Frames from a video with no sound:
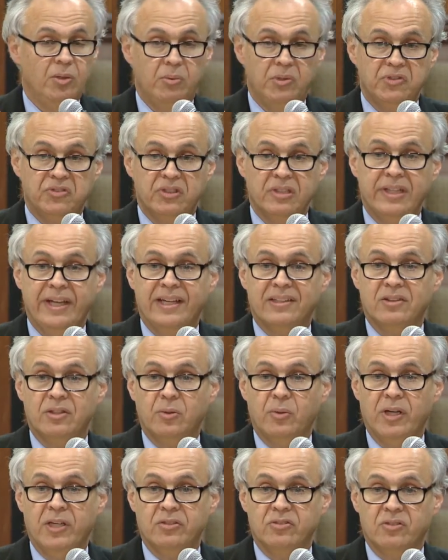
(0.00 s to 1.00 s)
will select the
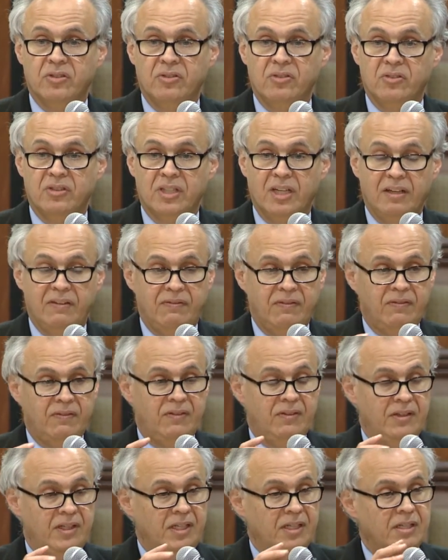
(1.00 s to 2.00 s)
questions that I
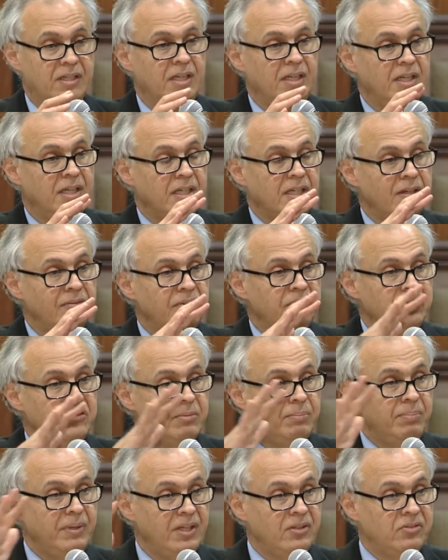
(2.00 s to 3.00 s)
think give us
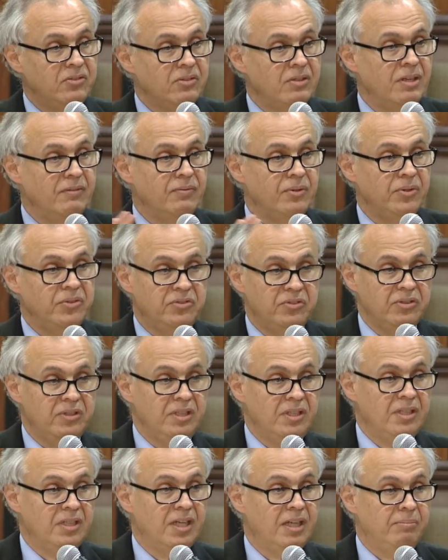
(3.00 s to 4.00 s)
the best
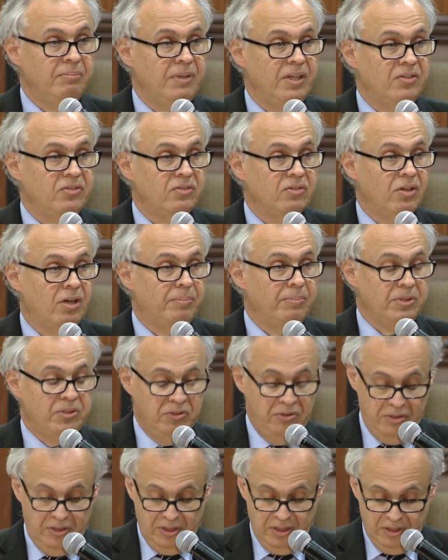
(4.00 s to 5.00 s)
diversity and best
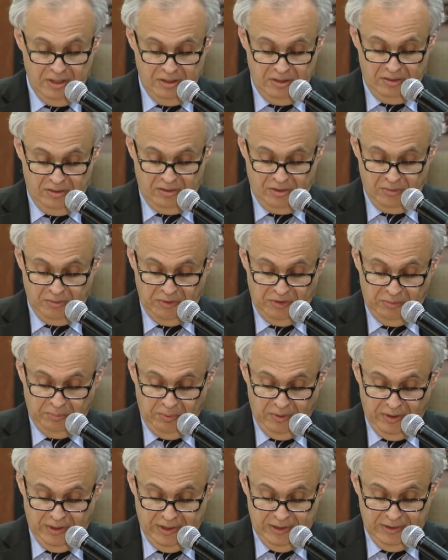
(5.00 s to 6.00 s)
opportunity to
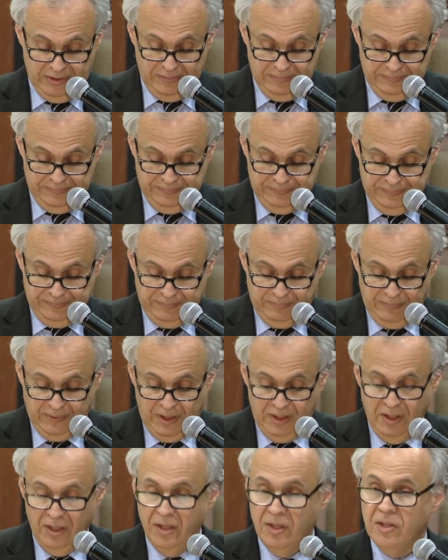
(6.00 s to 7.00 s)
respond.
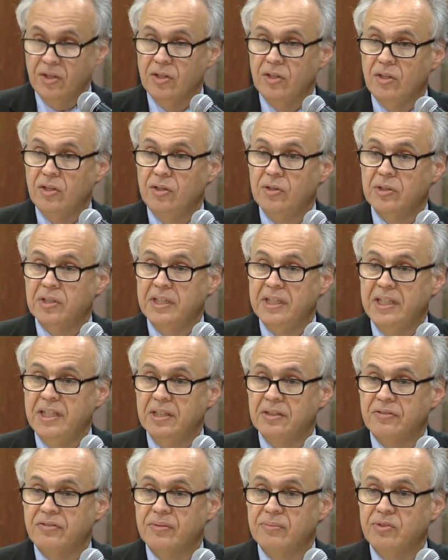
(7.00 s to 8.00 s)
You're going to
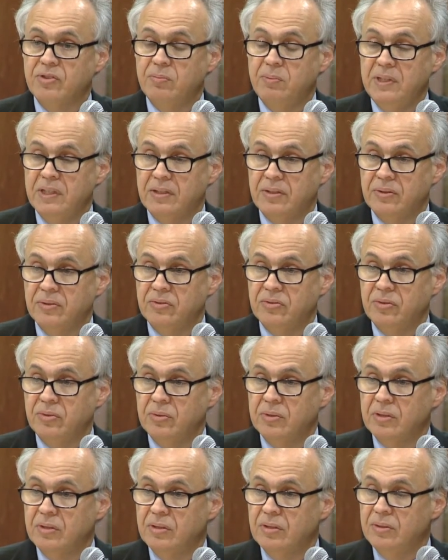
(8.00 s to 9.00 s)
hear from speakers
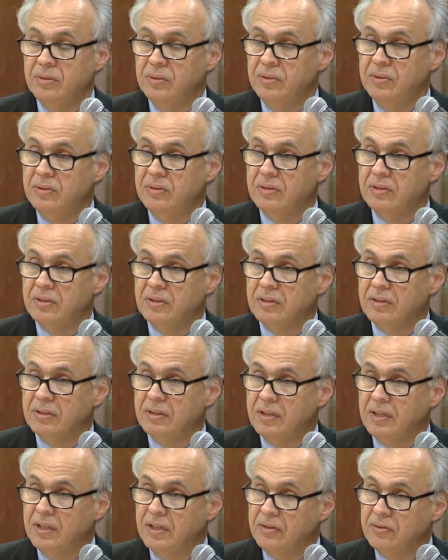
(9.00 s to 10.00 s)
who include
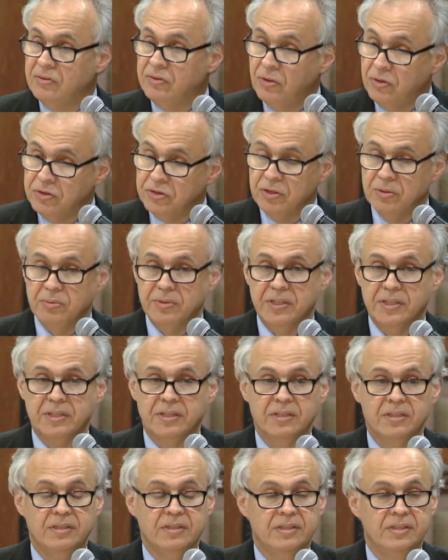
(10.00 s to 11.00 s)
uh, social
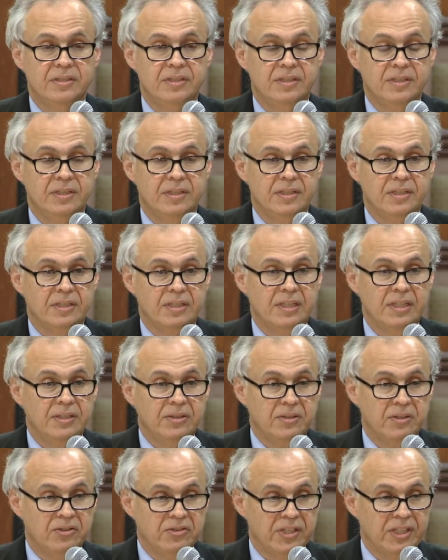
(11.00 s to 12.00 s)
work,
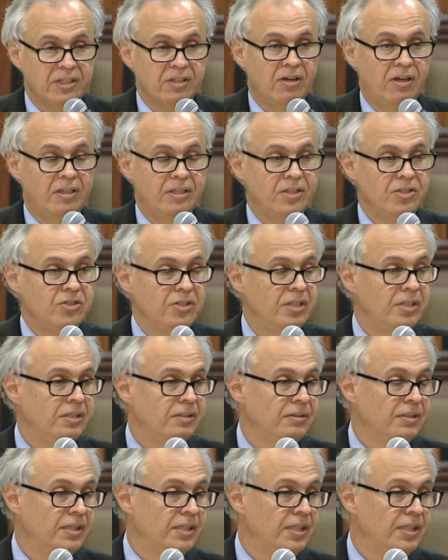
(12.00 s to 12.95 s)
clinical psychology,